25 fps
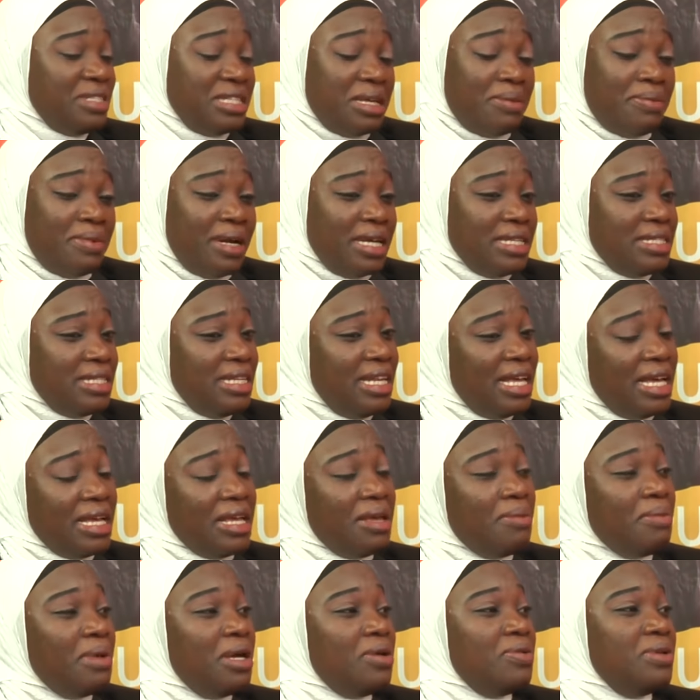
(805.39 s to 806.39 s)
surprisingly. I
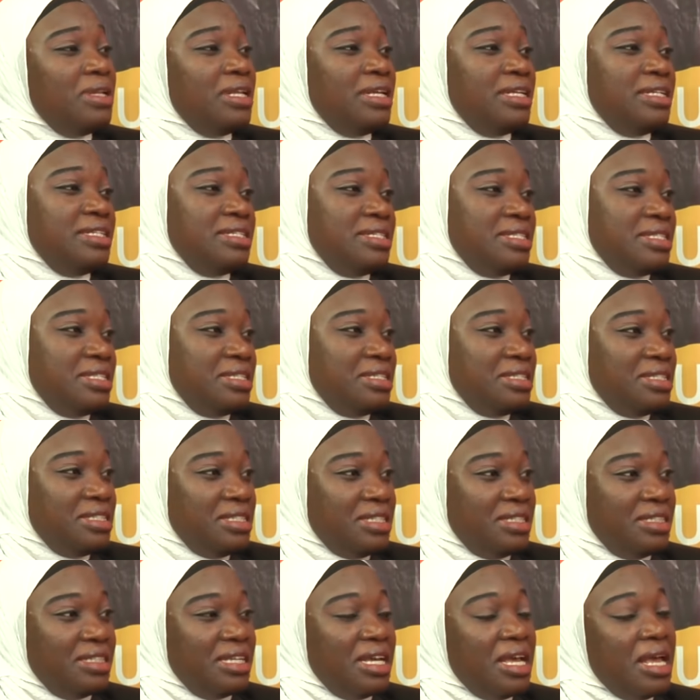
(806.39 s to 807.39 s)
came out with a
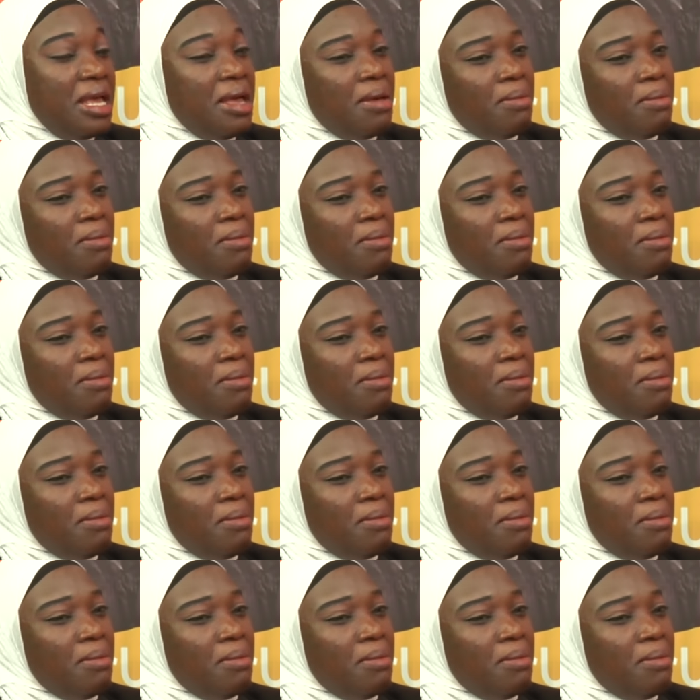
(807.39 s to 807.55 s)
distinction.